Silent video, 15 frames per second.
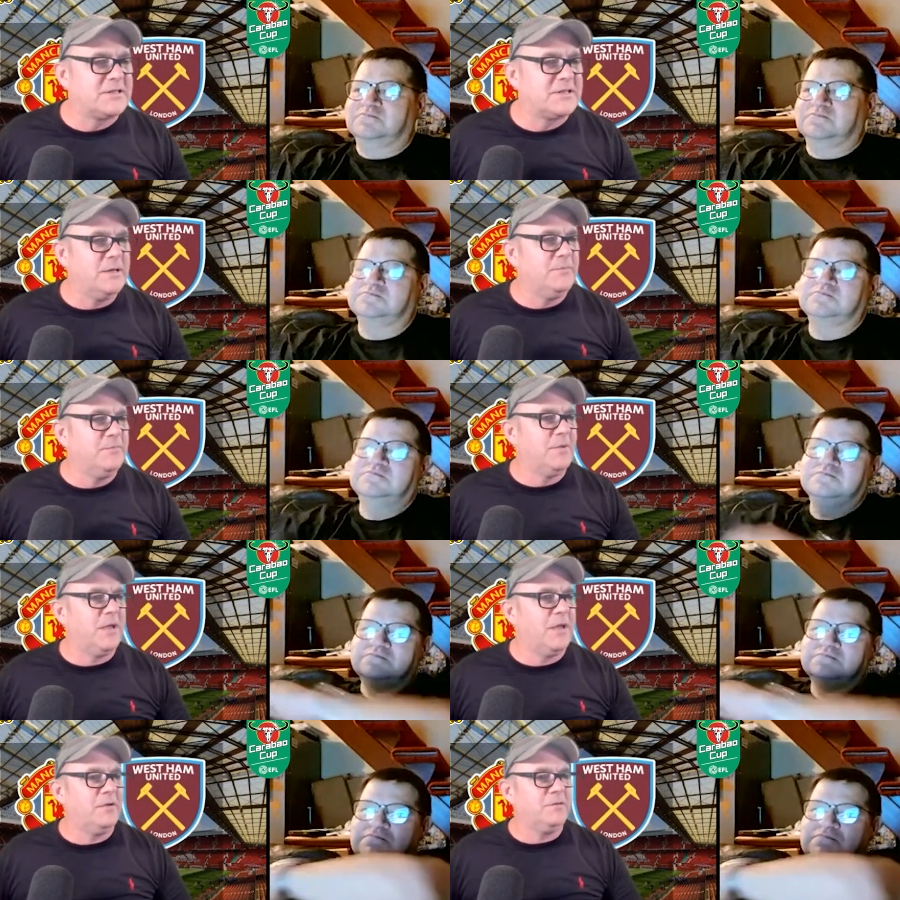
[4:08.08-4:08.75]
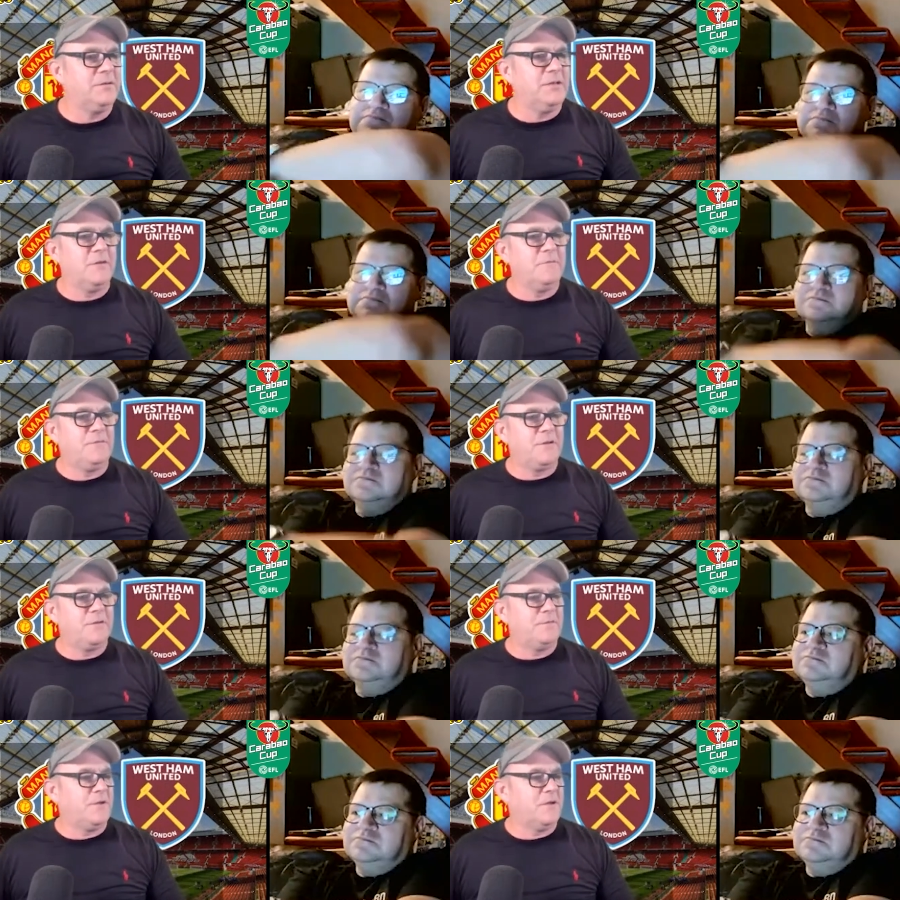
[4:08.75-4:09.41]
Speaker 1: in the team, uh, you know, for
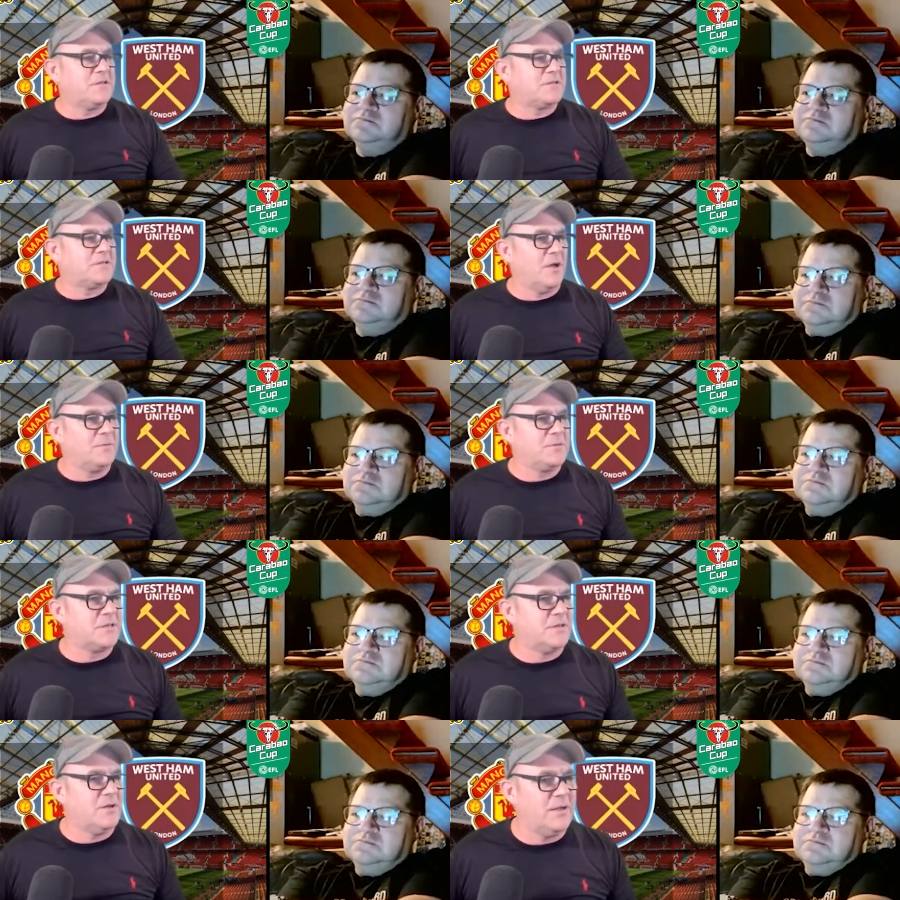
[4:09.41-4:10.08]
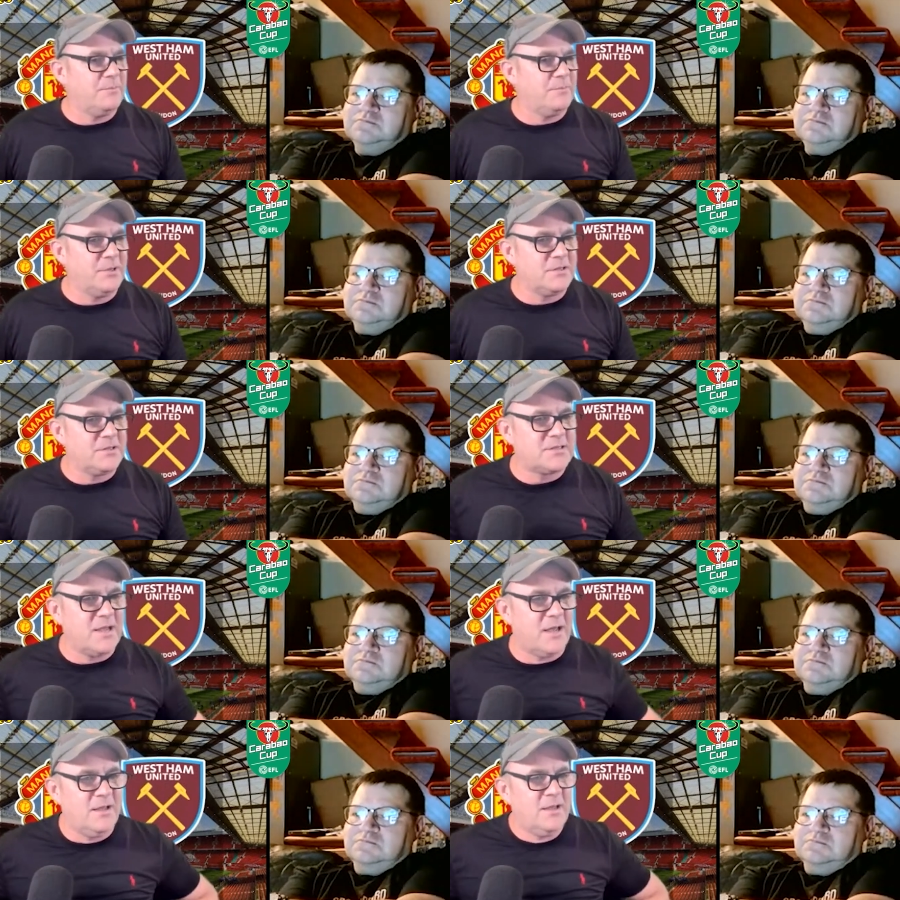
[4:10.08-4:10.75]
the first time tonight. But
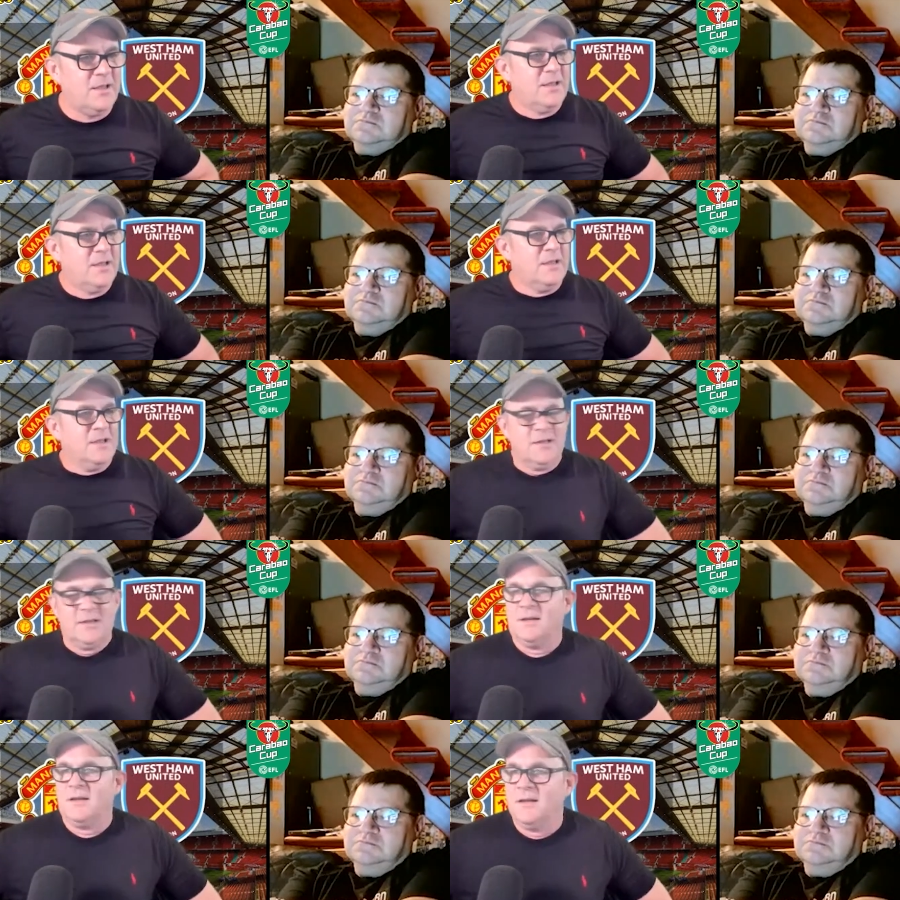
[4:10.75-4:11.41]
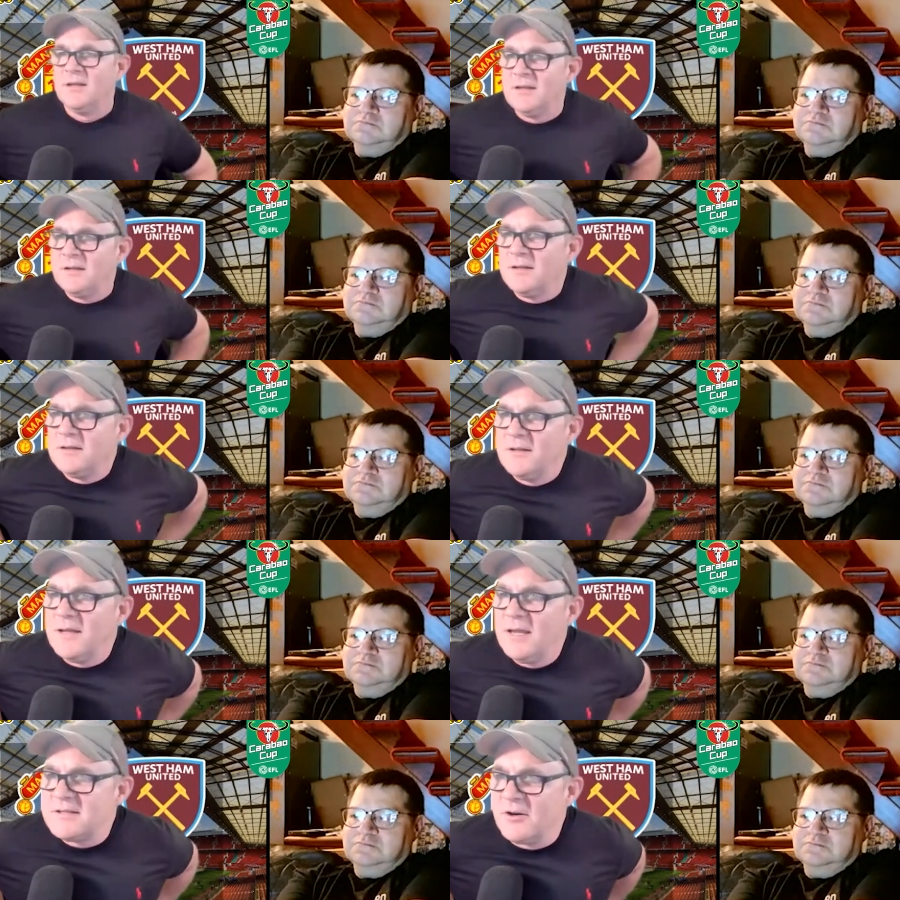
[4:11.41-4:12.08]
uh,
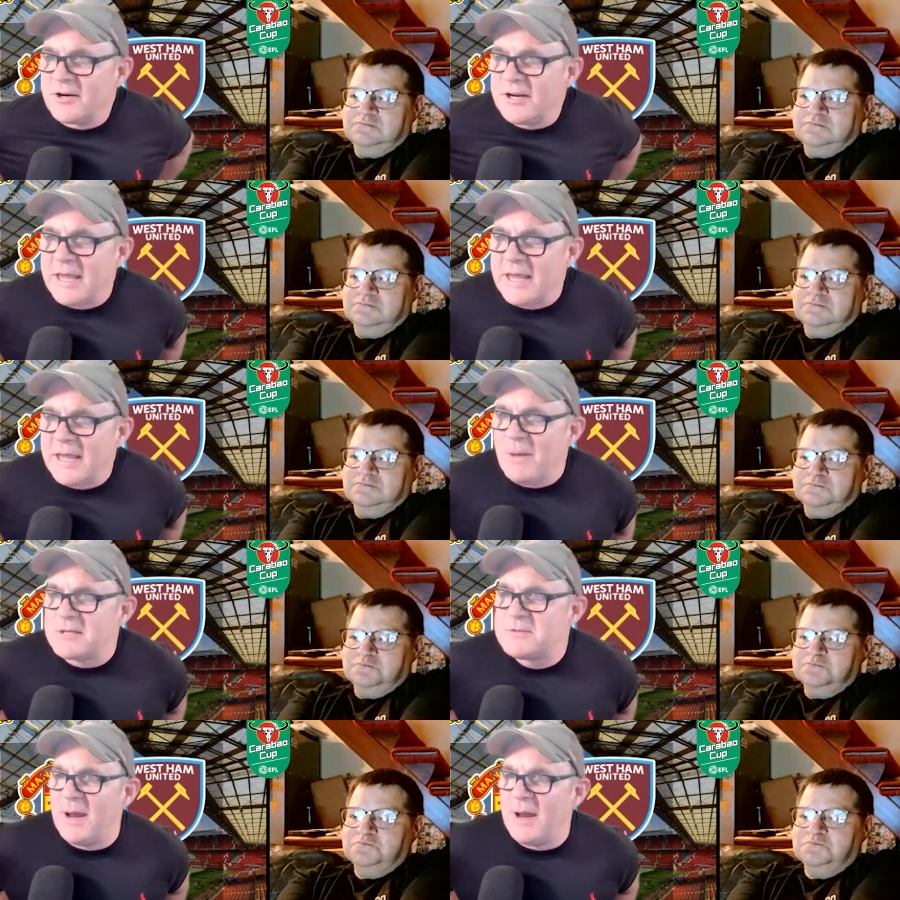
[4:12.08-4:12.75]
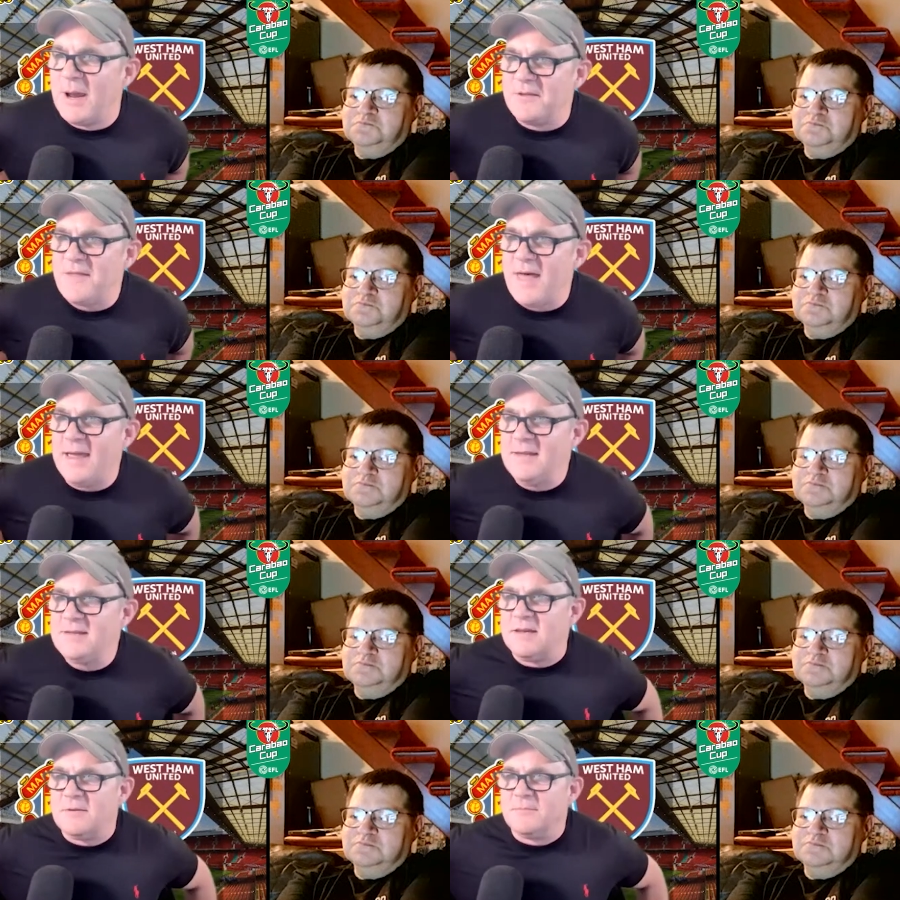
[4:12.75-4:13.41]
it's not going to get much better than that,
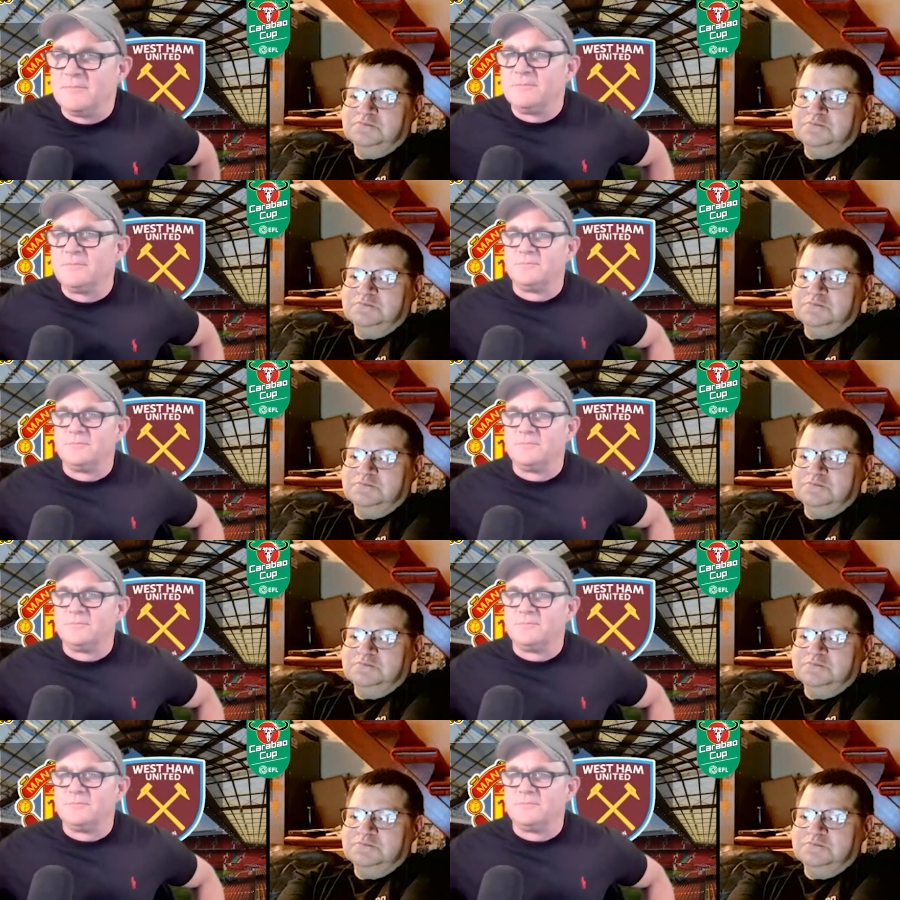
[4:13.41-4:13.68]
is it?